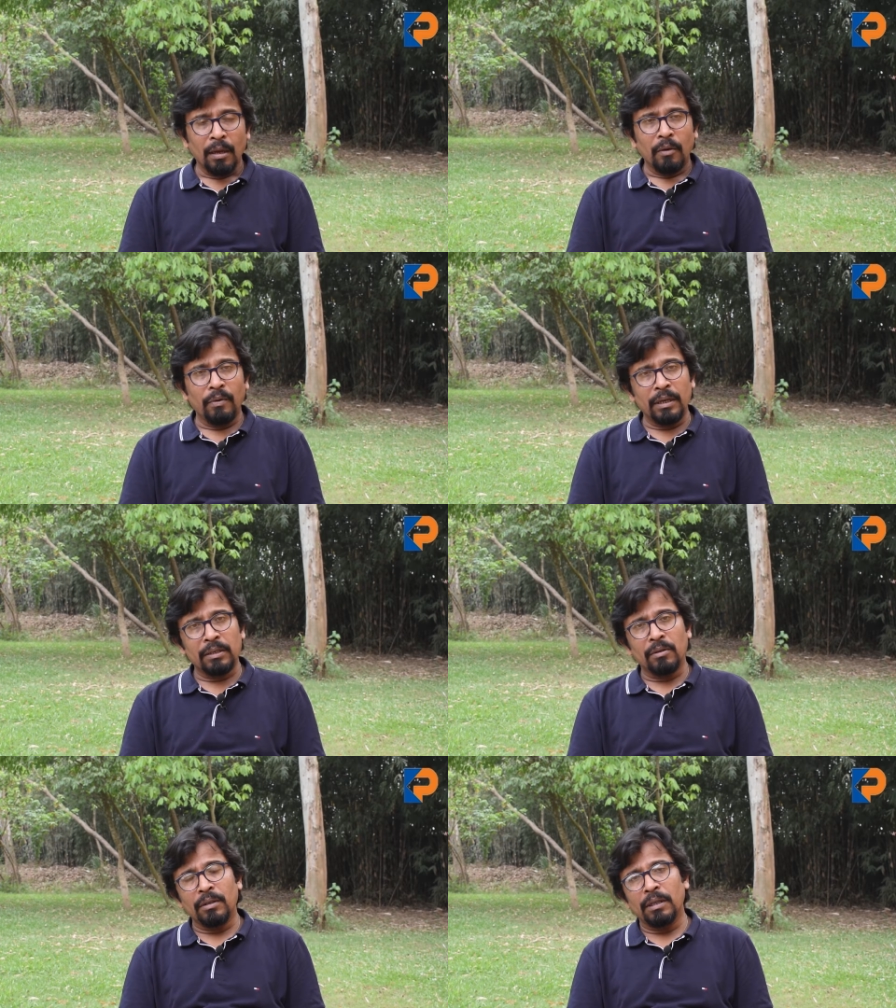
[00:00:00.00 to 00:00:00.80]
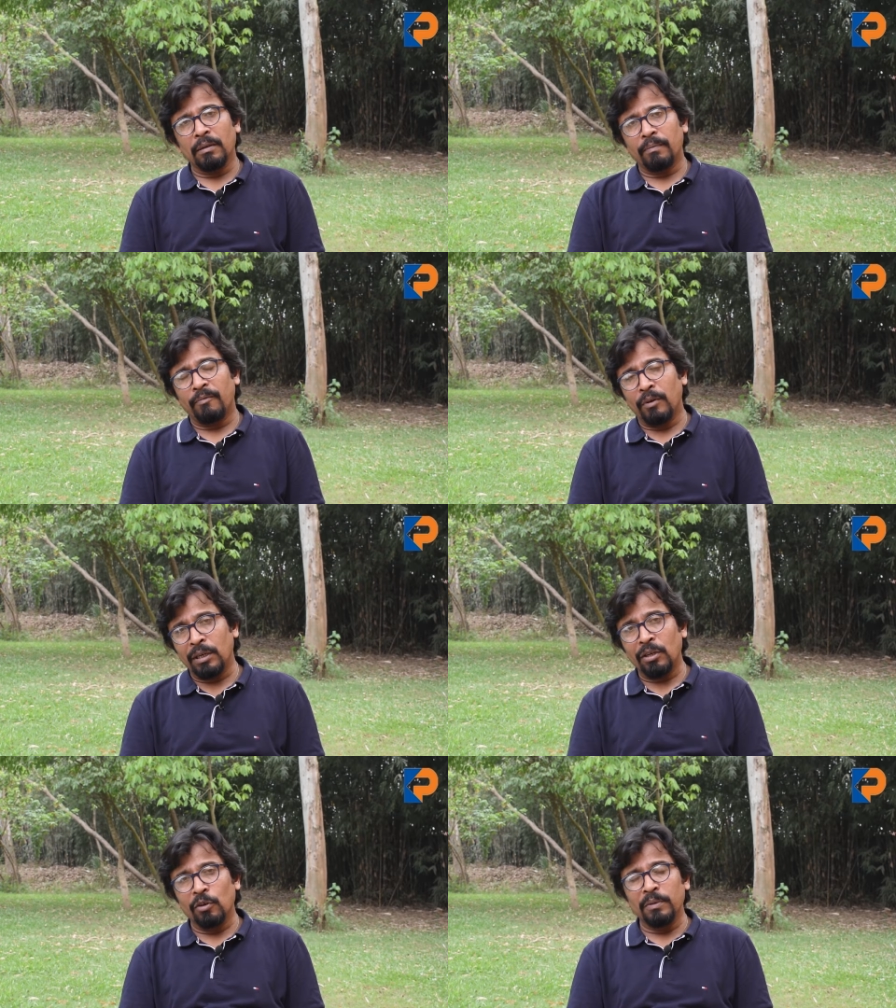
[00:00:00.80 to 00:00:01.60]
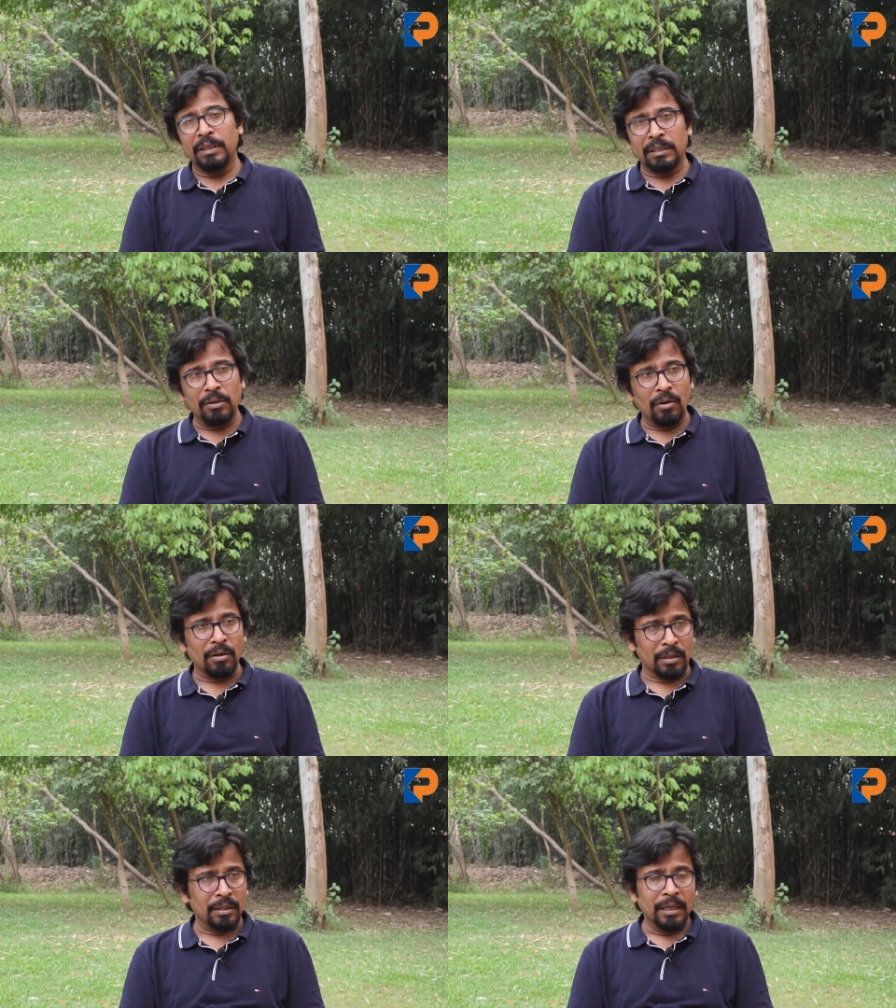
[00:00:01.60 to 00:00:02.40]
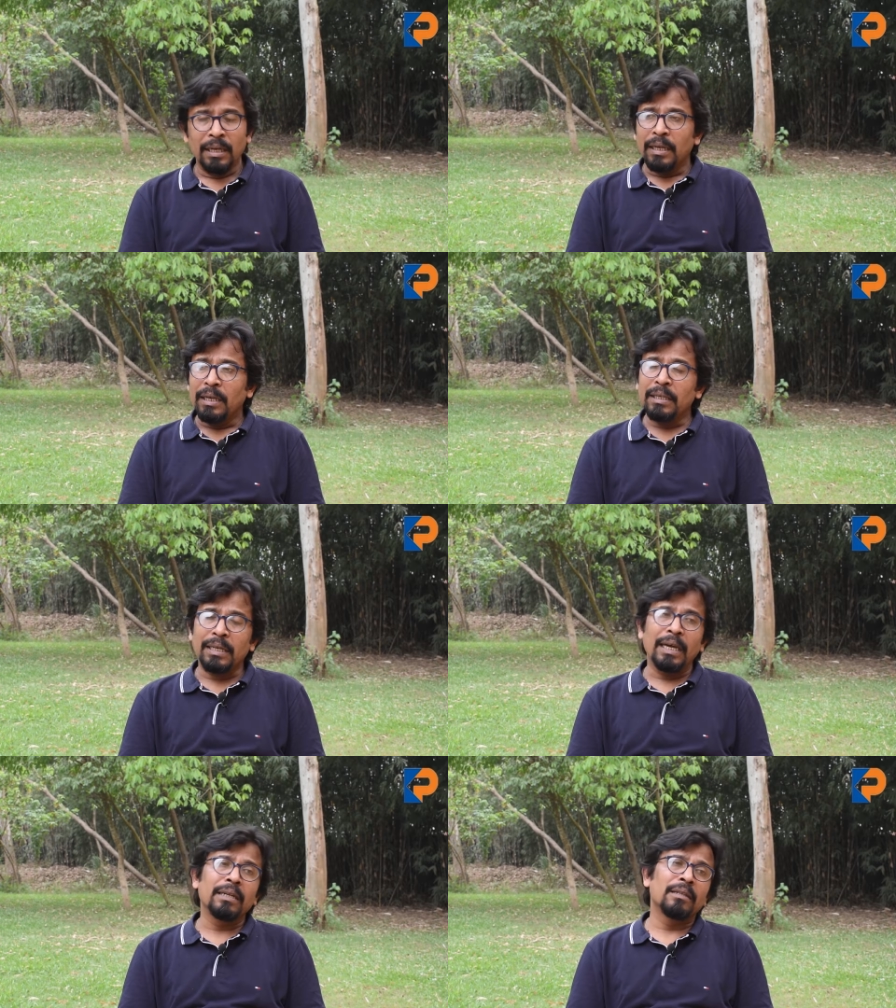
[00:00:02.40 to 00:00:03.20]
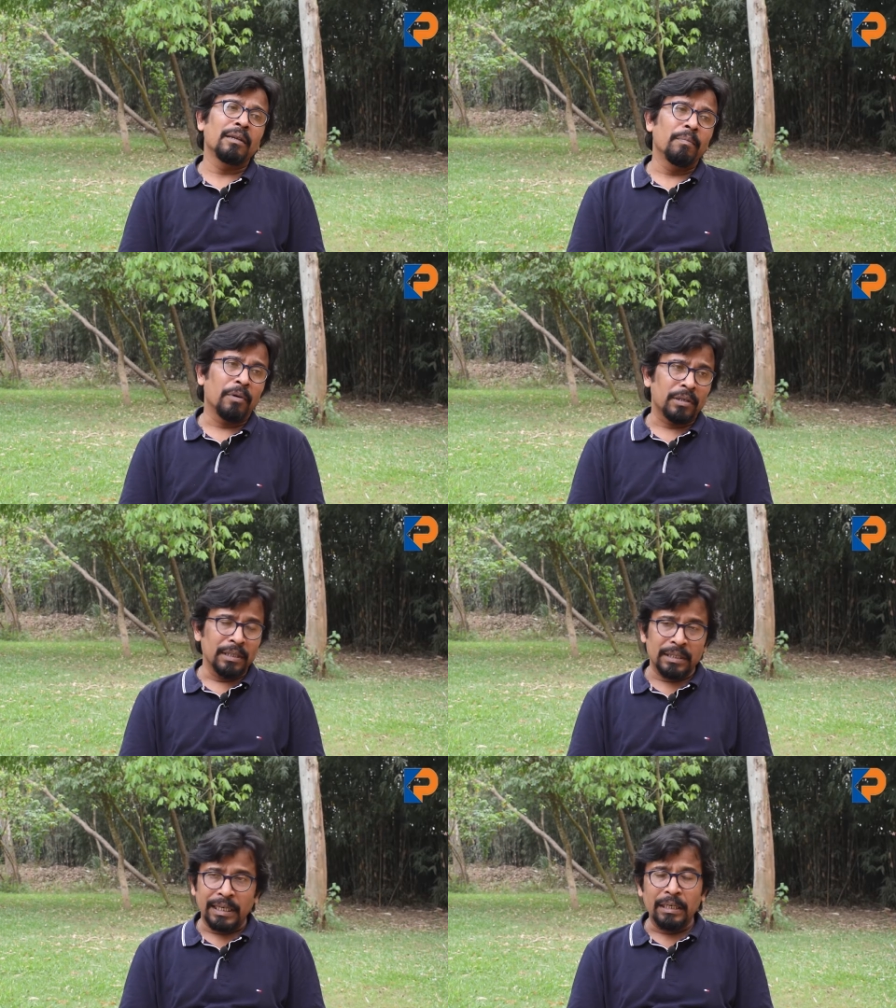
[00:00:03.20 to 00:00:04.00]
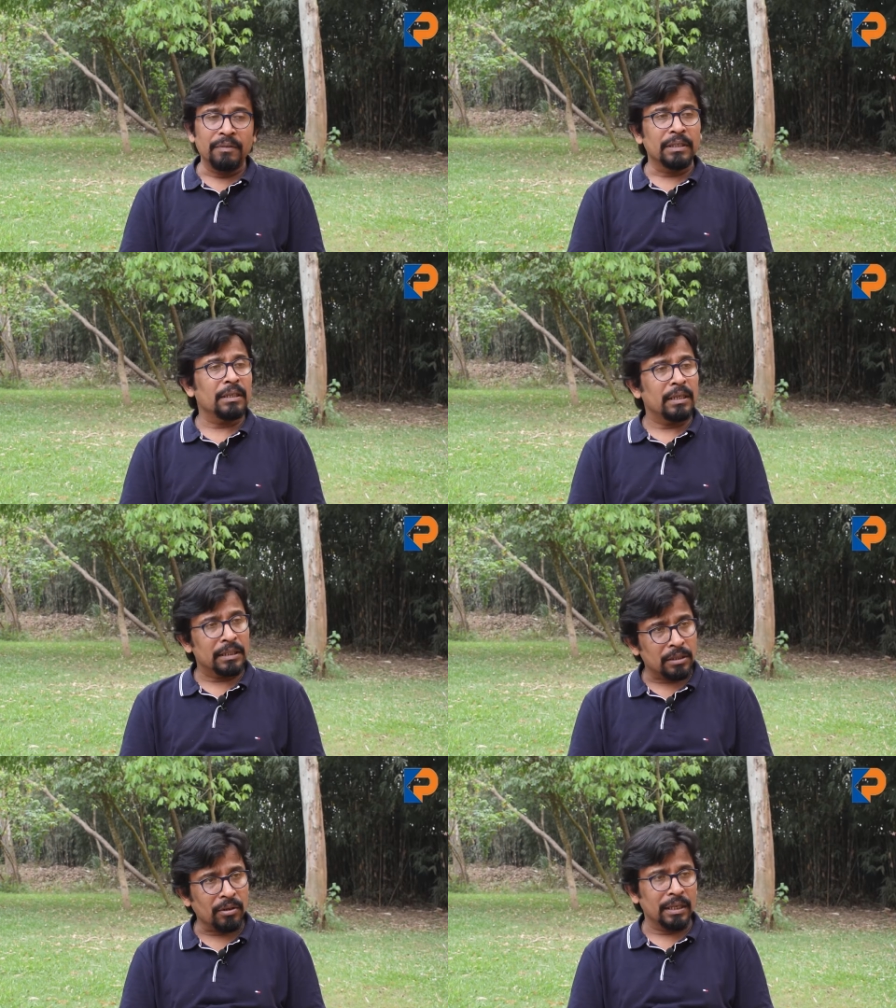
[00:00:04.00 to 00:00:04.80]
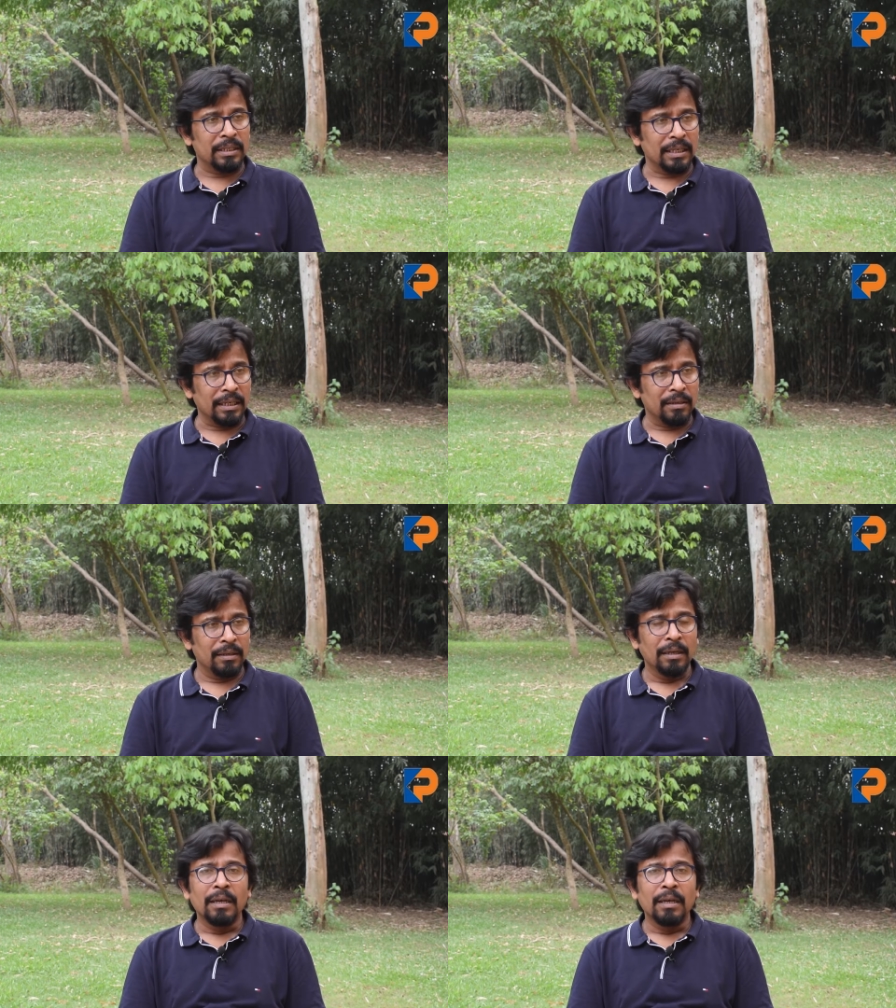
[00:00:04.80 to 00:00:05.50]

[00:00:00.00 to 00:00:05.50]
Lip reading: Whereas on the 40 kilometers north is another important site, which is a historic site.